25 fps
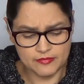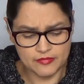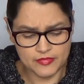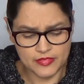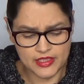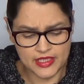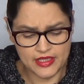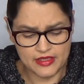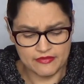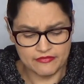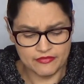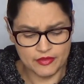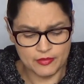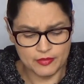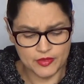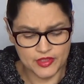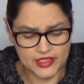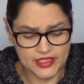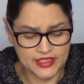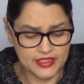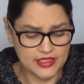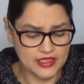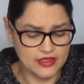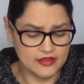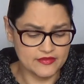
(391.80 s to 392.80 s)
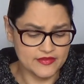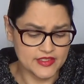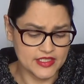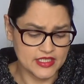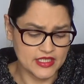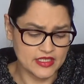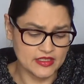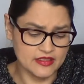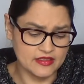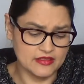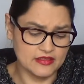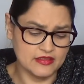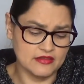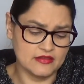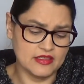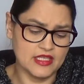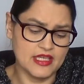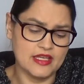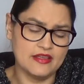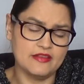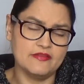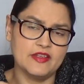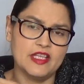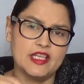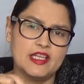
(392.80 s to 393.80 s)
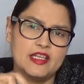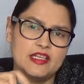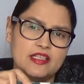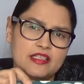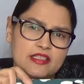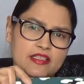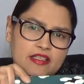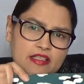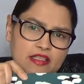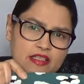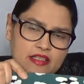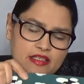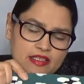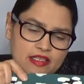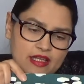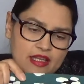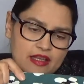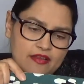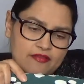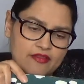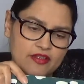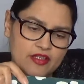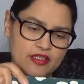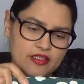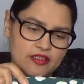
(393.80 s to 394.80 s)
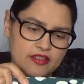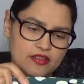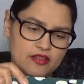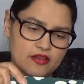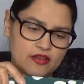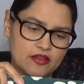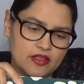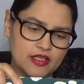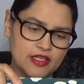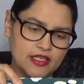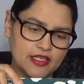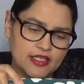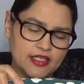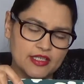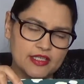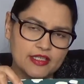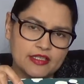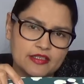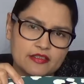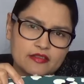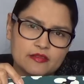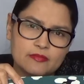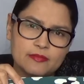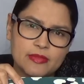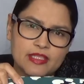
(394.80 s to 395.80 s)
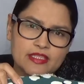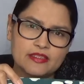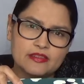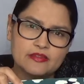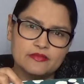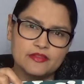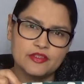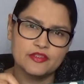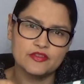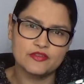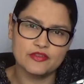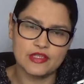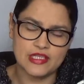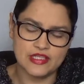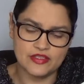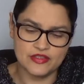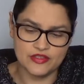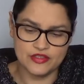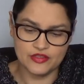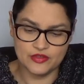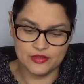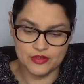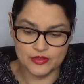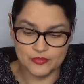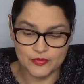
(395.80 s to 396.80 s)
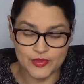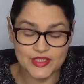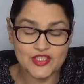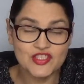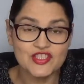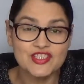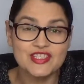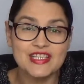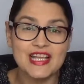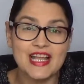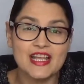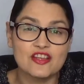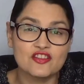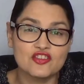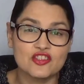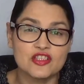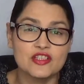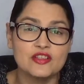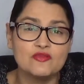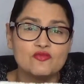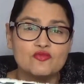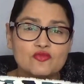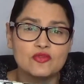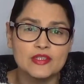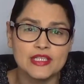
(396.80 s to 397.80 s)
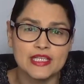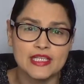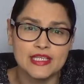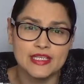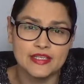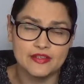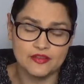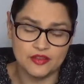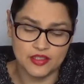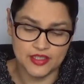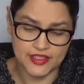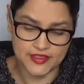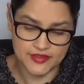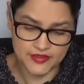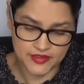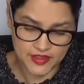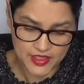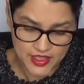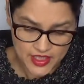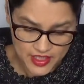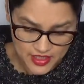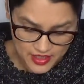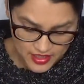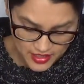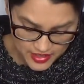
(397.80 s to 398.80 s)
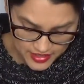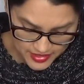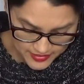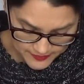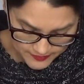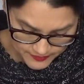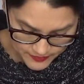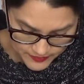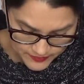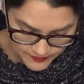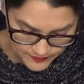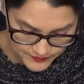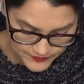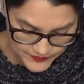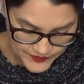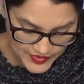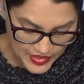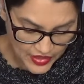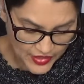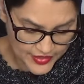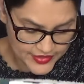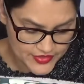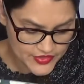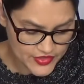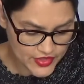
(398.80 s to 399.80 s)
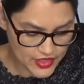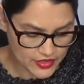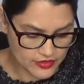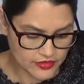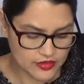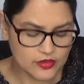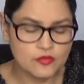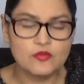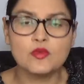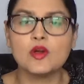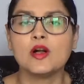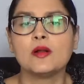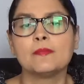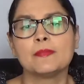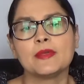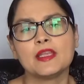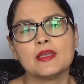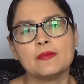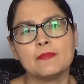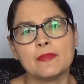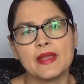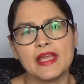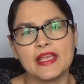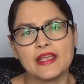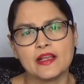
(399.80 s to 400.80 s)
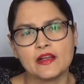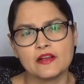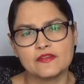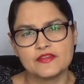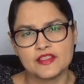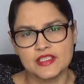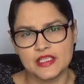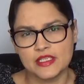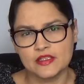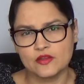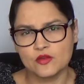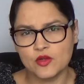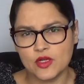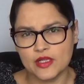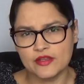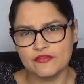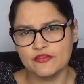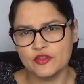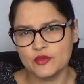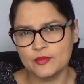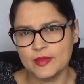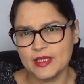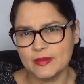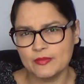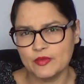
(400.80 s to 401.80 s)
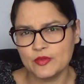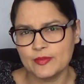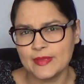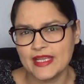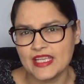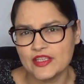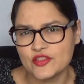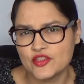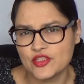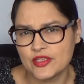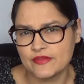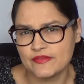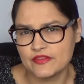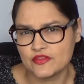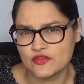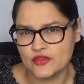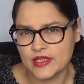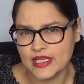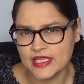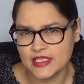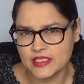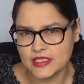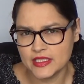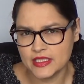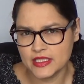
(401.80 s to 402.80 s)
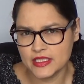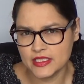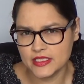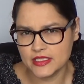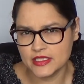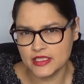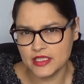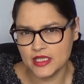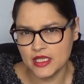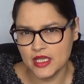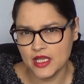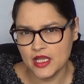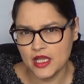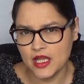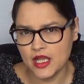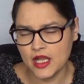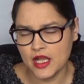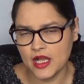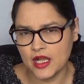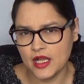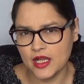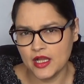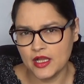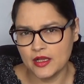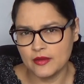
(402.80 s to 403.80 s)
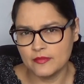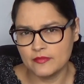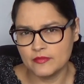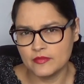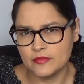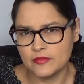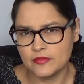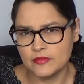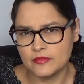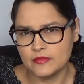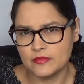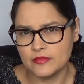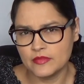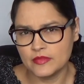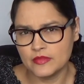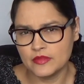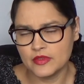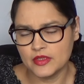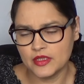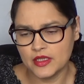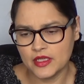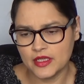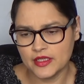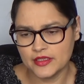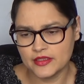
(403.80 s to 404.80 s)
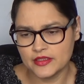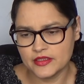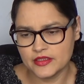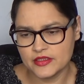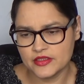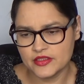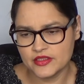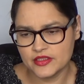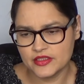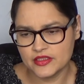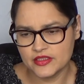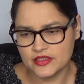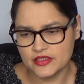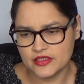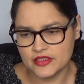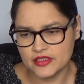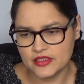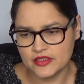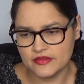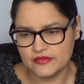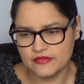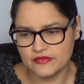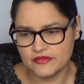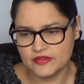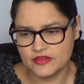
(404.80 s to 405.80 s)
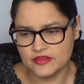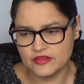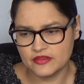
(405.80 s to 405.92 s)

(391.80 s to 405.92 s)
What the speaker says: everybody that I've seen have it, it does have a tiny little bit of a stretch to it, which is actually really nice. I don't know what I'm going to make. I've seen quite a few people make shift dresses, and shift,